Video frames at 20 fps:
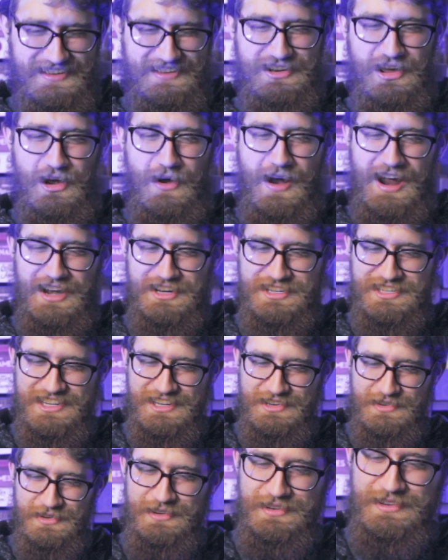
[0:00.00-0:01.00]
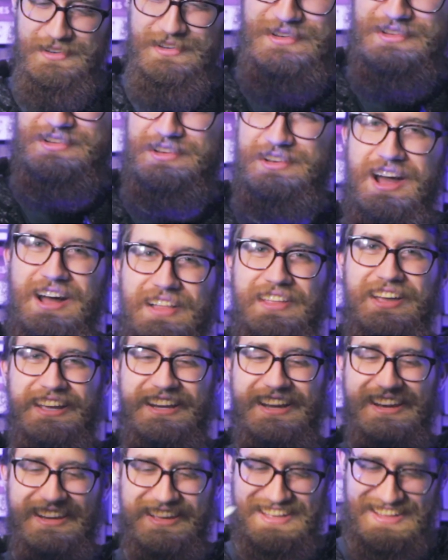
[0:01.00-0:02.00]
No, I just need to do it not like an
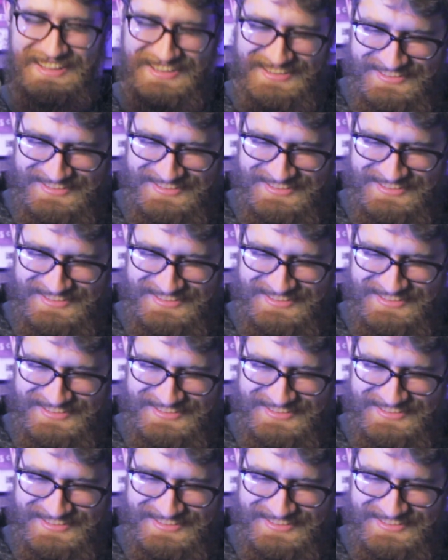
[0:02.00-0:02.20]
idiot.